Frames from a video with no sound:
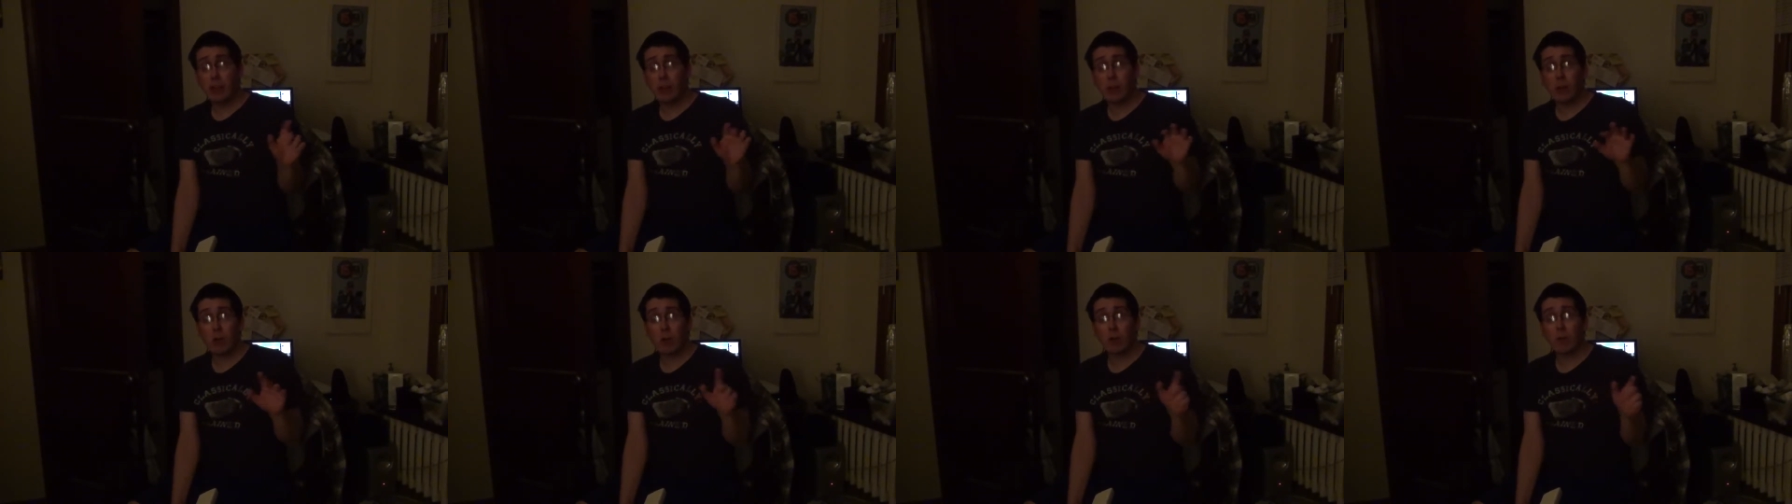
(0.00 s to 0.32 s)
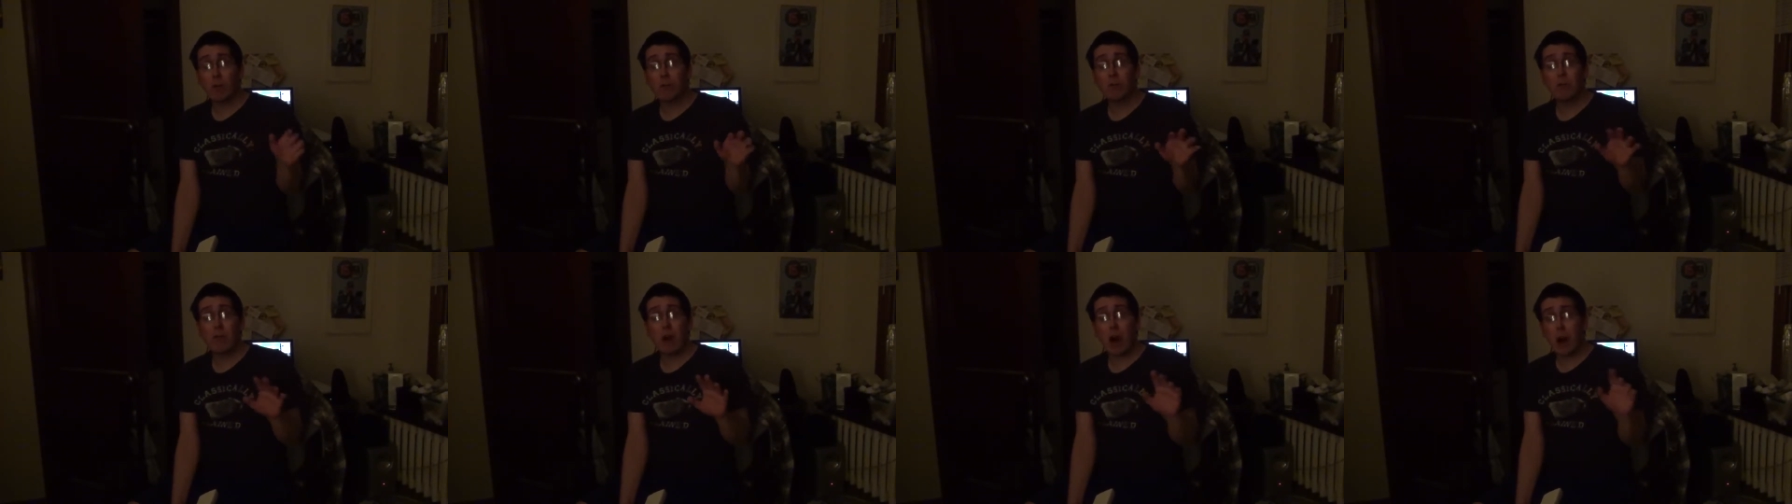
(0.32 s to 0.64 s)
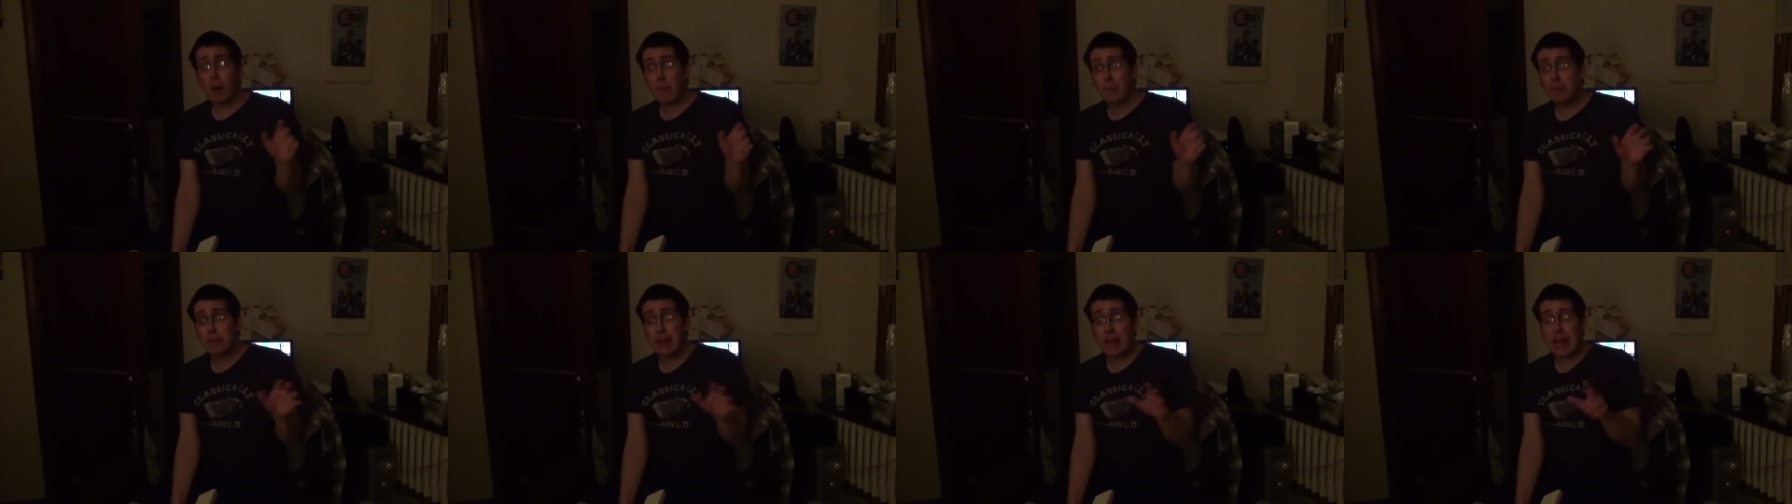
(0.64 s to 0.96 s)
know,
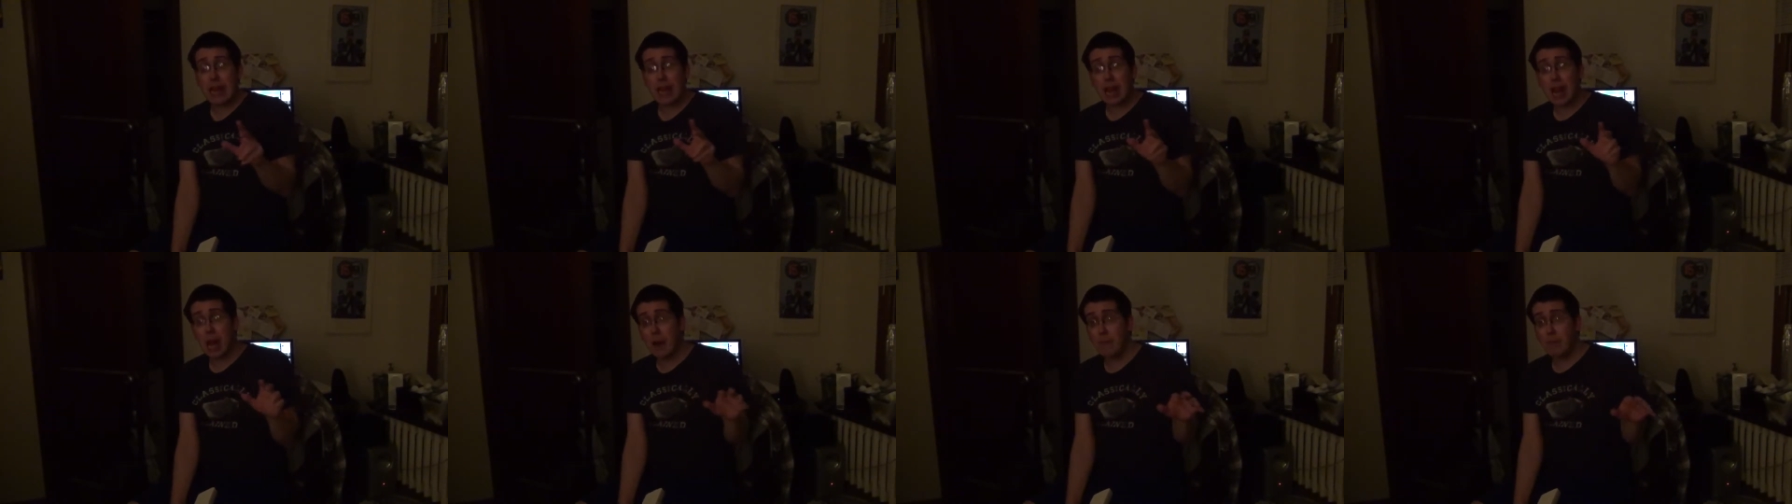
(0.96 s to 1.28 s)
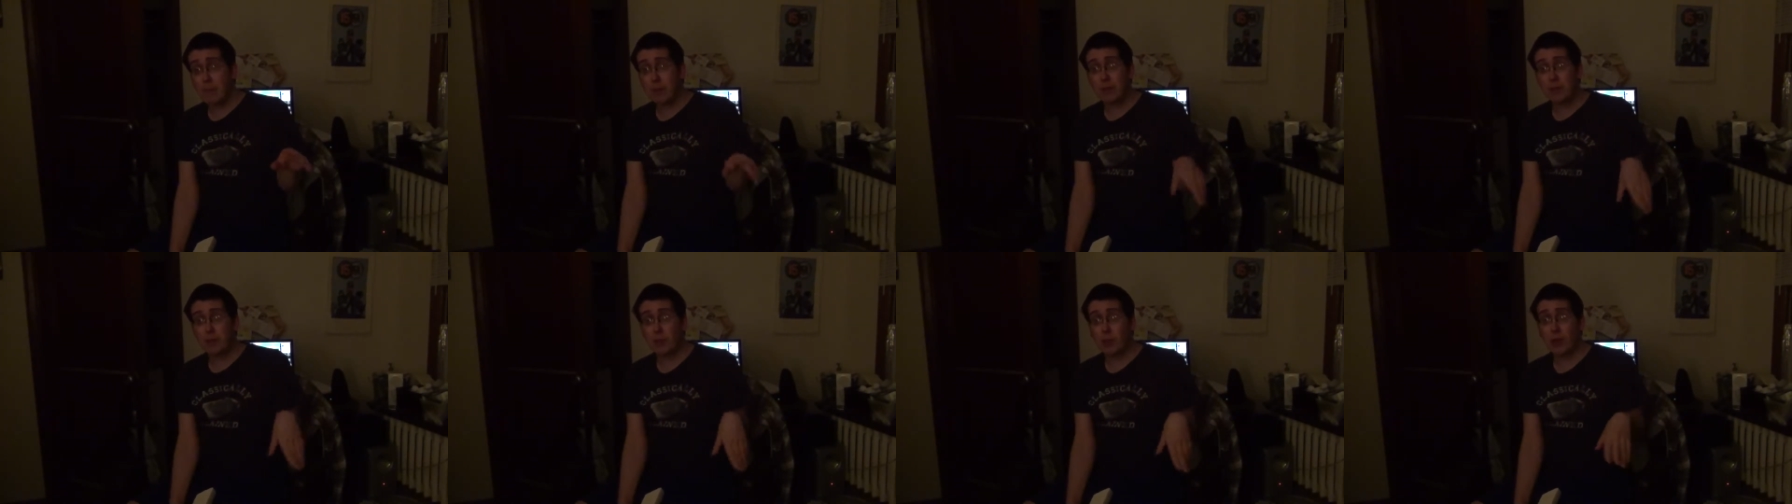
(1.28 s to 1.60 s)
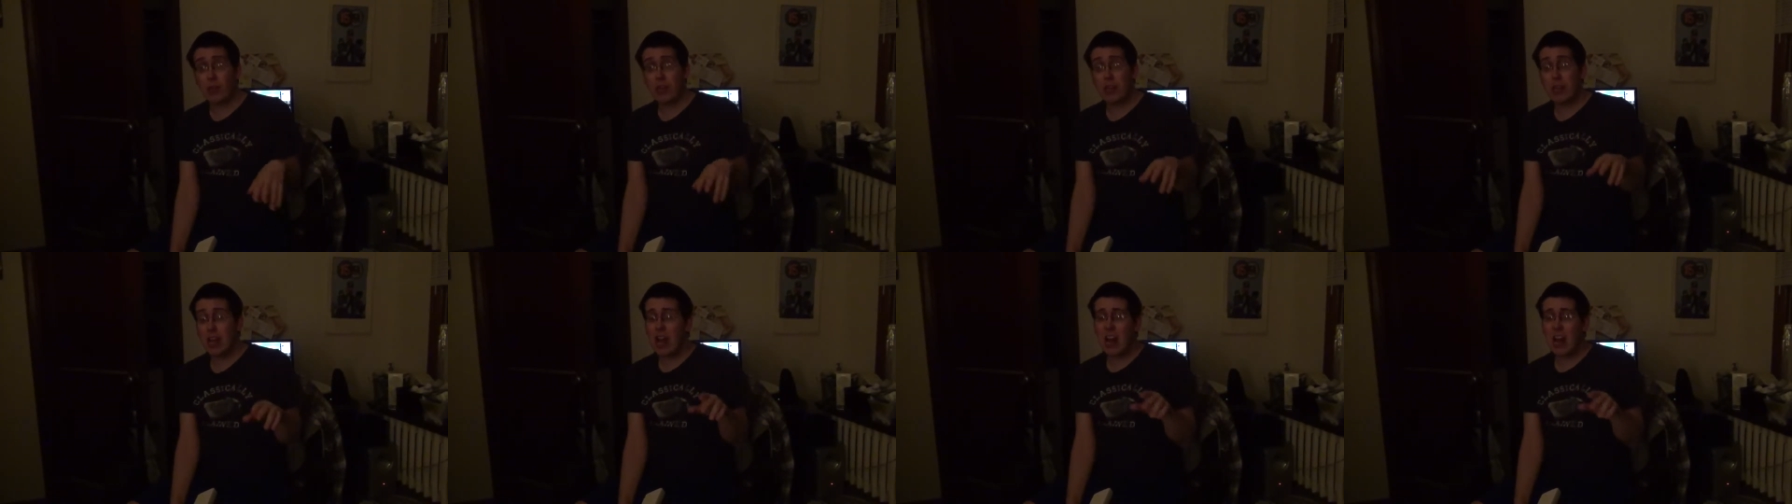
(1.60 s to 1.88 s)
update episode.